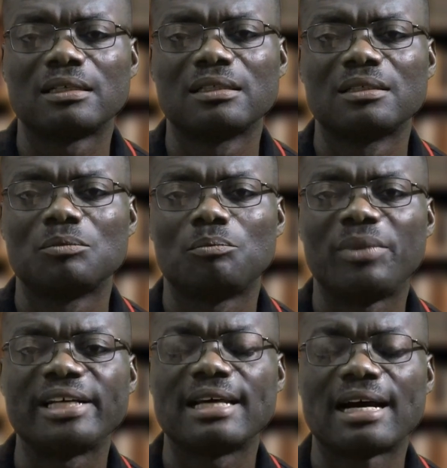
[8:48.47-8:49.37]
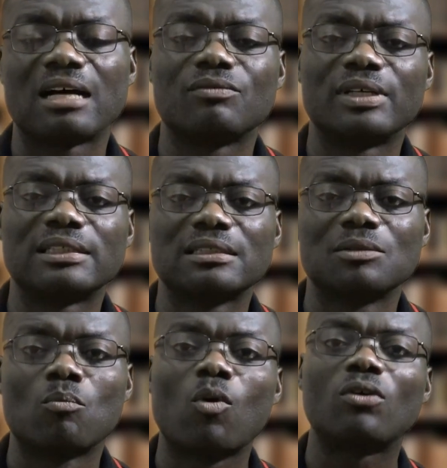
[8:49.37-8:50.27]
make the advert
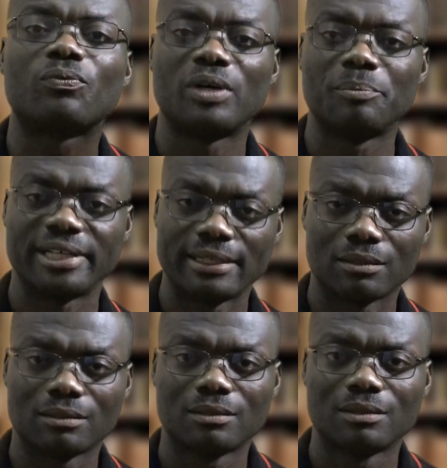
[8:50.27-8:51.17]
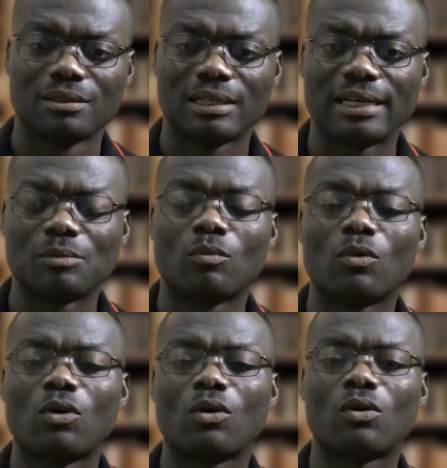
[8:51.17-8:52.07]
more feminine and
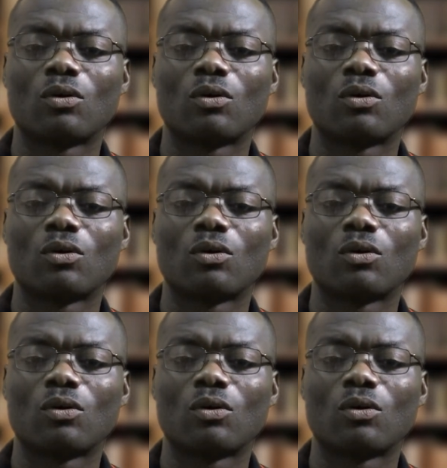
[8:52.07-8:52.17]
more